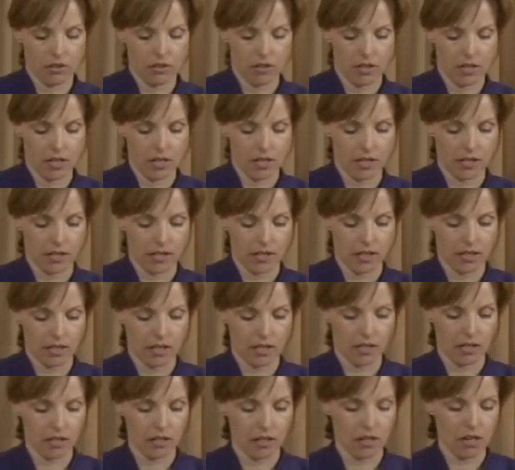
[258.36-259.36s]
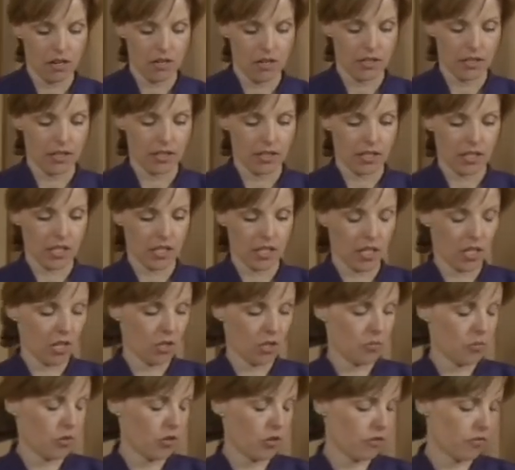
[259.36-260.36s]
That's it. Nice and slow
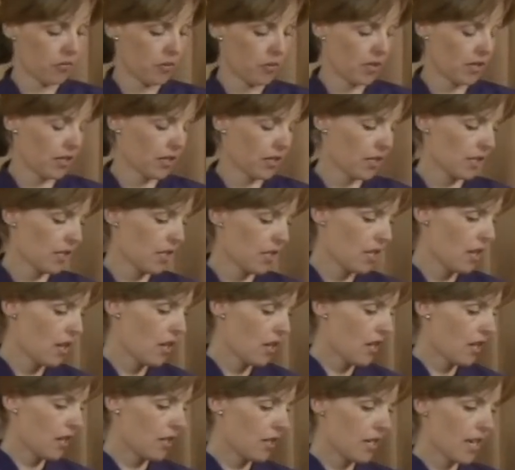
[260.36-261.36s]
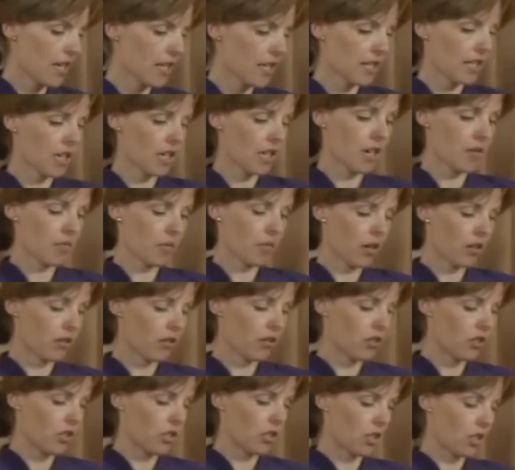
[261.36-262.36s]
movements. The next thing I'm going
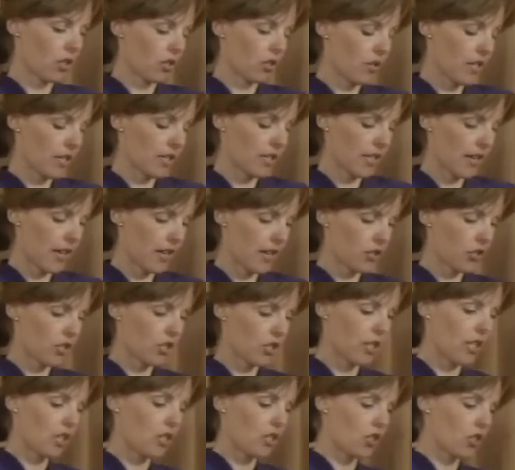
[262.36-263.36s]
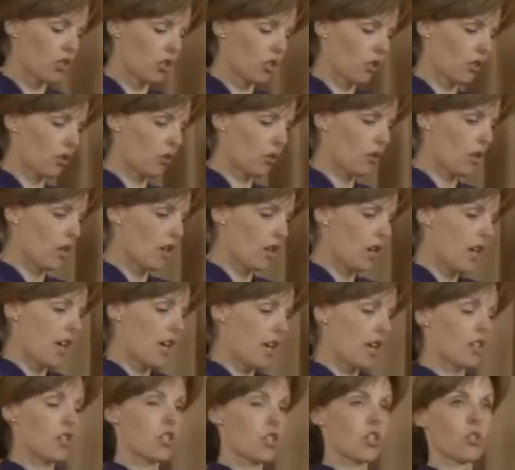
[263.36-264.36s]
to do is actually to
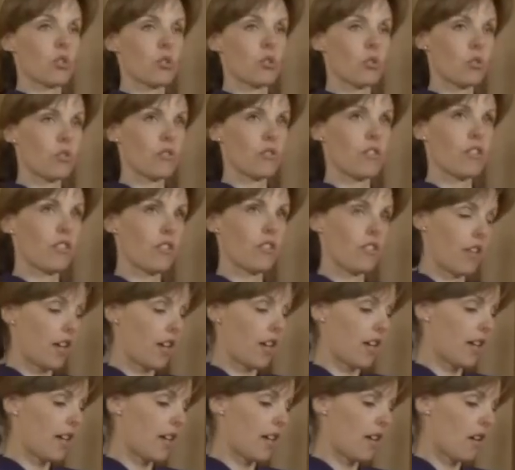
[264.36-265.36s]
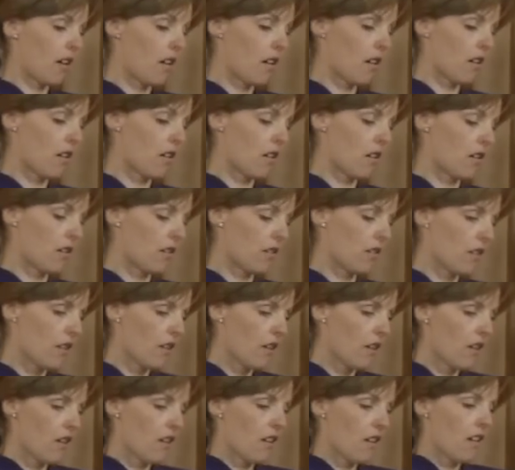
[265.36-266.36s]
ensure that they are
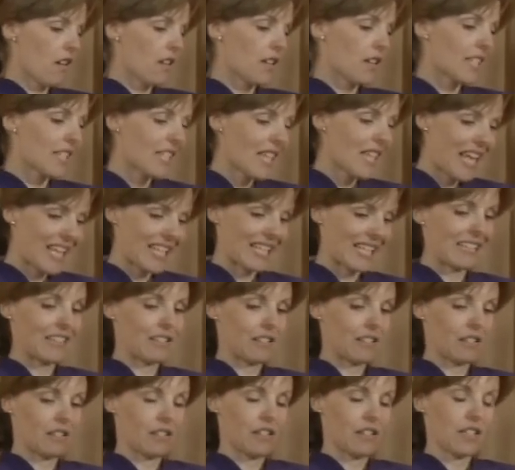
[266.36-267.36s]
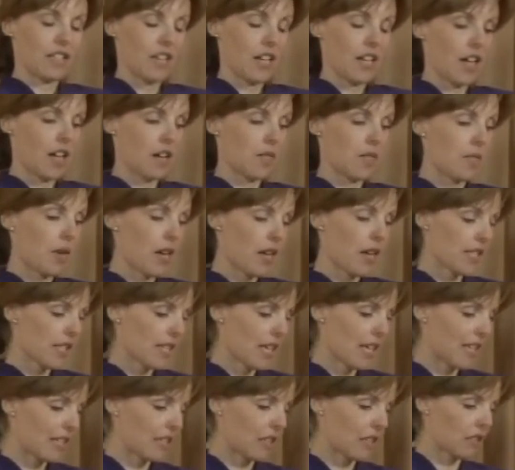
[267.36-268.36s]
settled, and by
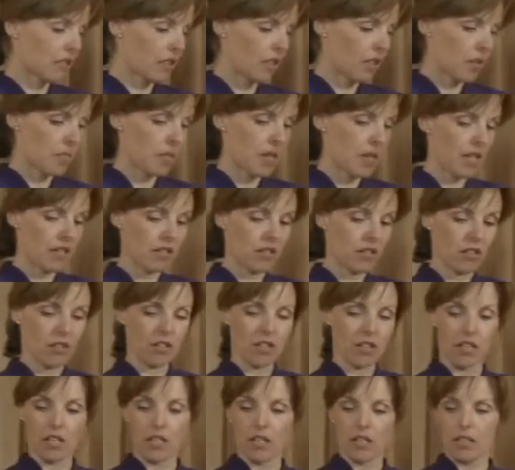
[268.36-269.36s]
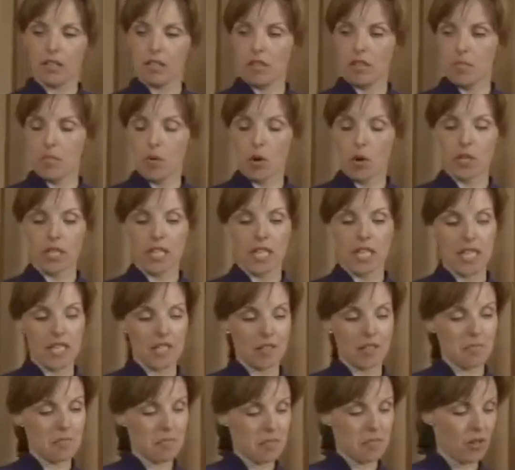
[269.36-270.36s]
settled I mean that the, the body
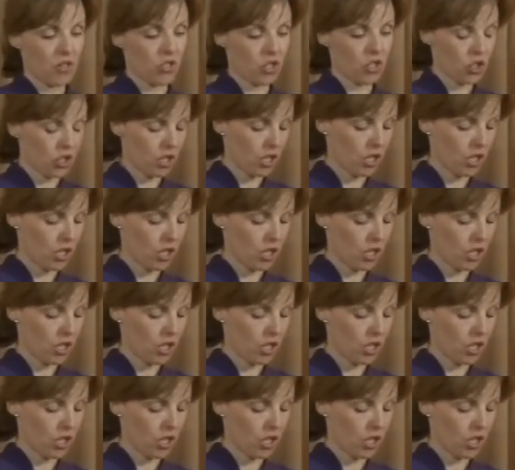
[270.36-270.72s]
isn't bunched